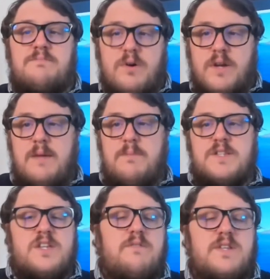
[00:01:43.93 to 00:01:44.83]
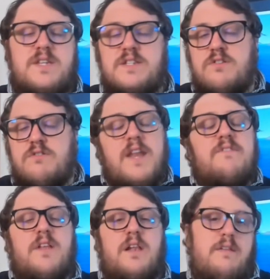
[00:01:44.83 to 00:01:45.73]
bookkeeping services, or
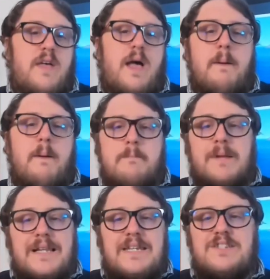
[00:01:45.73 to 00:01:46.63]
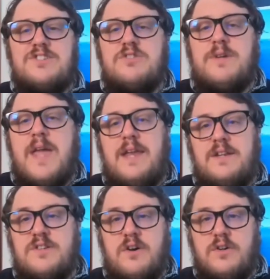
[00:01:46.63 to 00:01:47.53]
anything like that, please do get
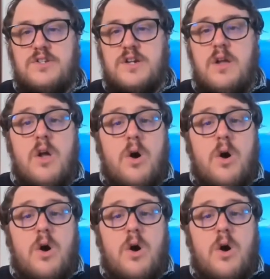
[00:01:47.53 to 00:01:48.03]
in touch.